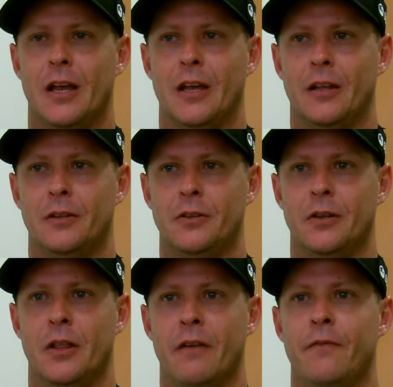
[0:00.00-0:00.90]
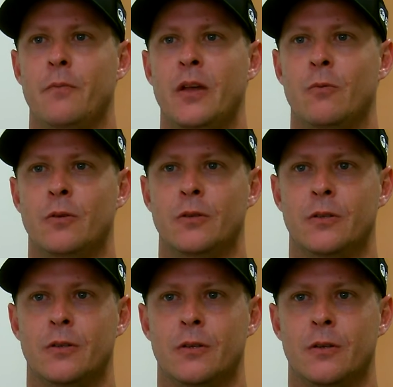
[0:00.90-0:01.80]
And that for me
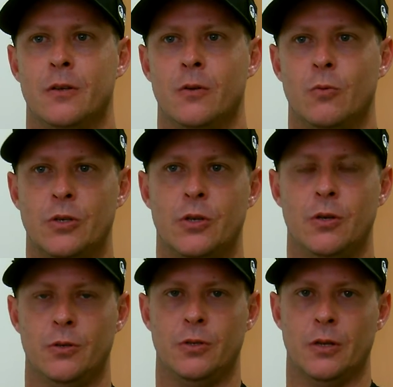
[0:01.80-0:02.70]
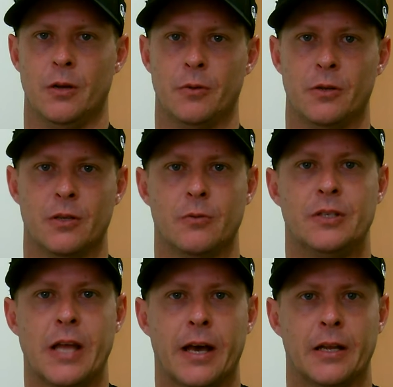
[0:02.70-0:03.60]
was huge, because I was
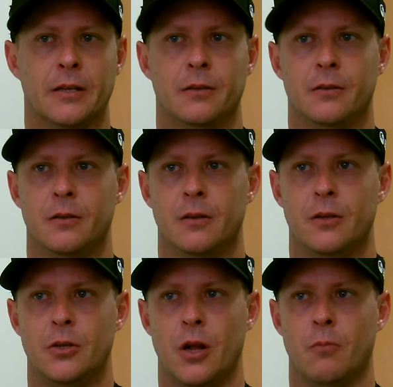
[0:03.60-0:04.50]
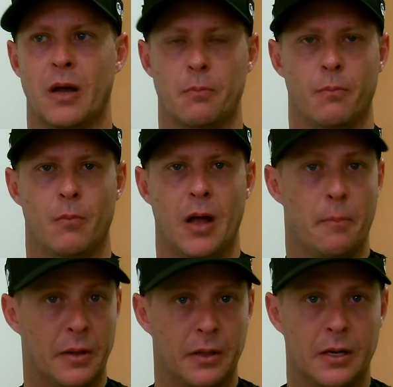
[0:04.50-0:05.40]
doubting,
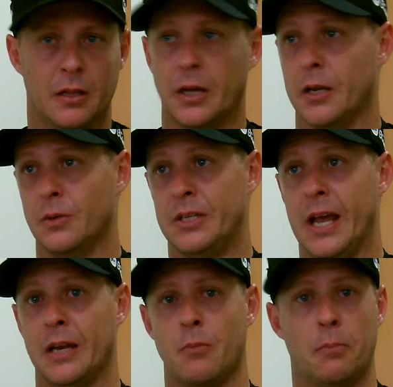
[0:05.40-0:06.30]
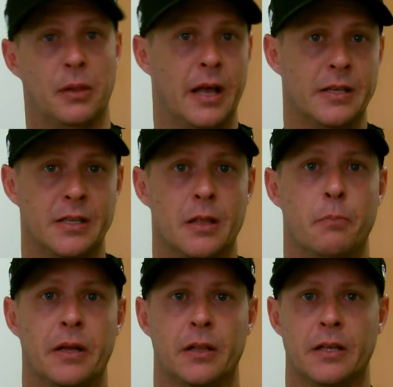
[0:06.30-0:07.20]
my ability. Like I was doubting my place in the
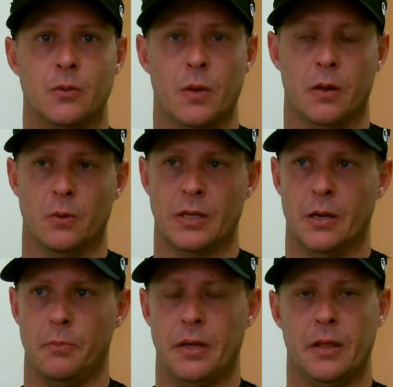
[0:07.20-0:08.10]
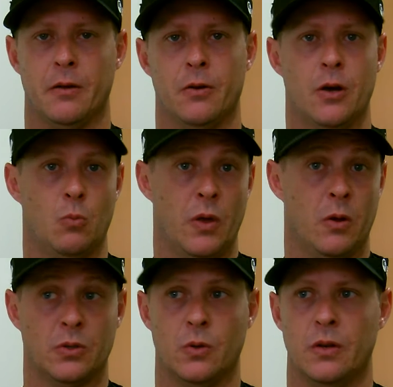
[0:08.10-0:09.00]
big leagues, whether I was going to be there or not, whether
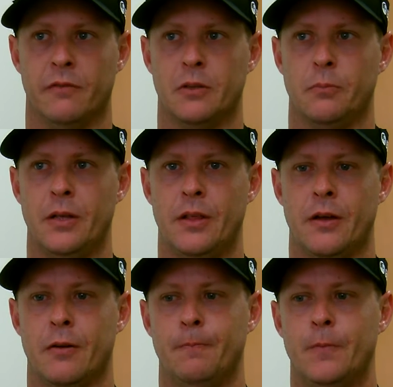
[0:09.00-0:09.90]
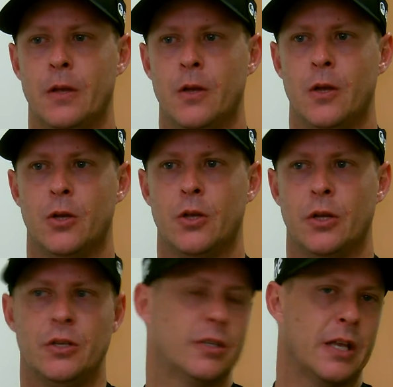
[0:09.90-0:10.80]
I was good enough to be there. And
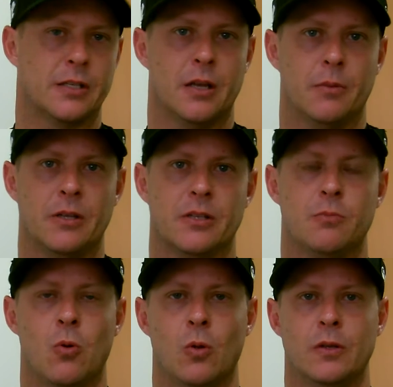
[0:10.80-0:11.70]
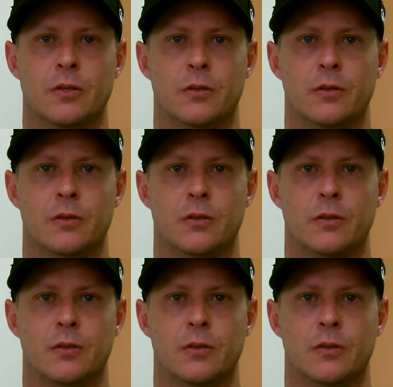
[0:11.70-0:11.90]
you just get something as small